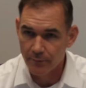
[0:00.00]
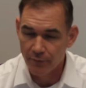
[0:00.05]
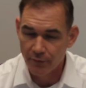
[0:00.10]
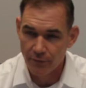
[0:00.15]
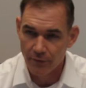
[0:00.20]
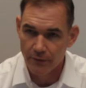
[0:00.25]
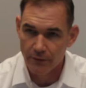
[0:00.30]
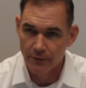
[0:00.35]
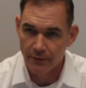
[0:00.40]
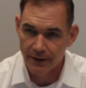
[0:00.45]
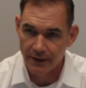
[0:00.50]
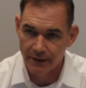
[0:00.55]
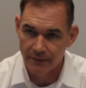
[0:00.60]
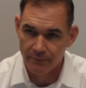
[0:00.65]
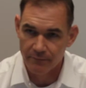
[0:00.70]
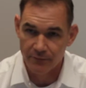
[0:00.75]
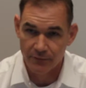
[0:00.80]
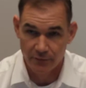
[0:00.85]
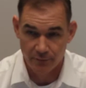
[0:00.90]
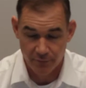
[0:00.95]

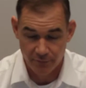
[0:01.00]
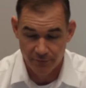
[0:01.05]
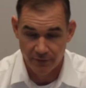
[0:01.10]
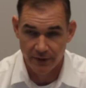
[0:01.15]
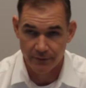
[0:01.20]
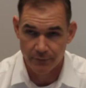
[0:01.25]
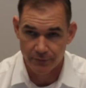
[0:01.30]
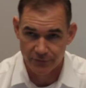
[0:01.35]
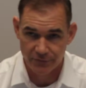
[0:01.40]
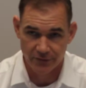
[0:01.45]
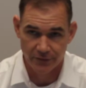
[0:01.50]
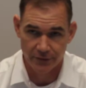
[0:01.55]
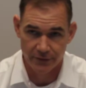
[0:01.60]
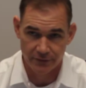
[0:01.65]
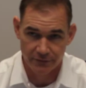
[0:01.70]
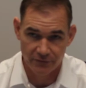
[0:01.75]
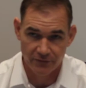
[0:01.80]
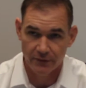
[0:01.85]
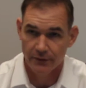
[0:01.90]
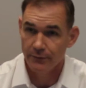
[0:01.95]
program to provide
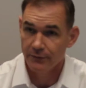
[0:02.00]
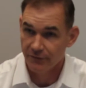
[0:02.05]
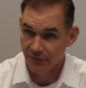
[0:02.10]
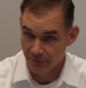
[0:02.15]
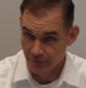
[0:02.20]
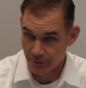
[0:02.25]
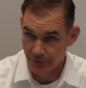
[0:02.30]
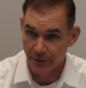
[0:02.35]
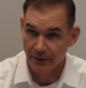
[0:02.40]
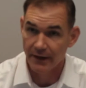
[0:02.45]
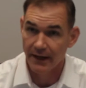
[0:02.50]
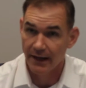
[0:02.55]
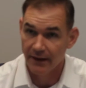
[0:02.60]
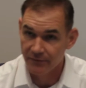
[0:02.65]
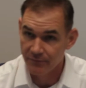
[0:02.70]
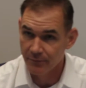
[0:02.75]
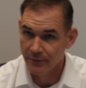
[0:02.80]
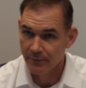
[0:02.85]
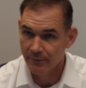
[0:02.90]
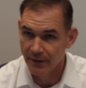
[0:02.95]
resiliency, which I know you're going to
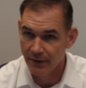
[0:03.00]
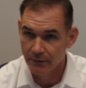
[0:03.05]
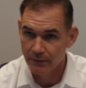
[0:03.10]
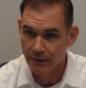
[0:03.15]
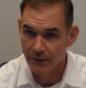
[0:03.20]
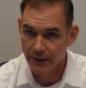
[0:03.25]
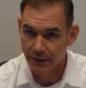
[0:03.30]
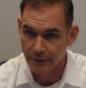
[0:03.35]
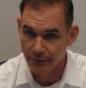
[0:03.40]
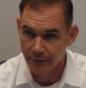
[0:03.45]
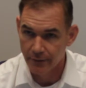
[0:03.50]
ask me about later.